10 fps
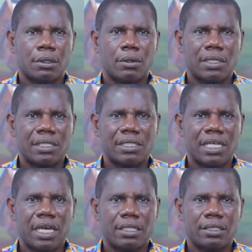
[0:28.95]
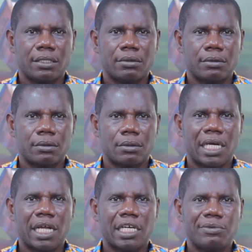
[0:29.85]
concerns
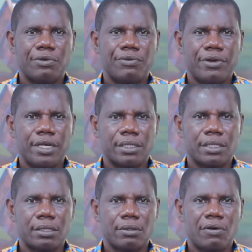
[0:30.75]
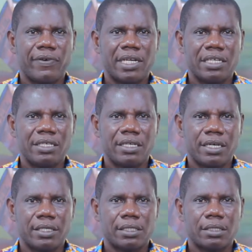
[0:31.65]
that has been raised over the
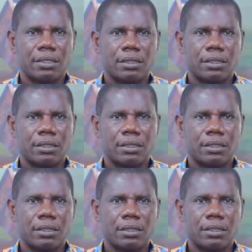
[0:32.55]
years